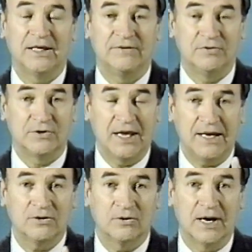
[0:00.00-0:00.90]
if you
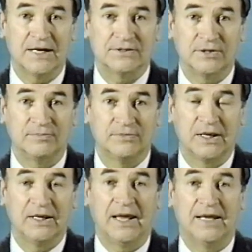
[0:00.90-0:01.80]
categorize them
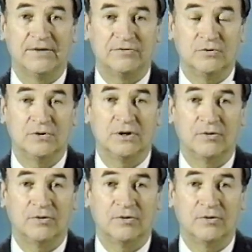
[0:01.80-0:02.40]
and if you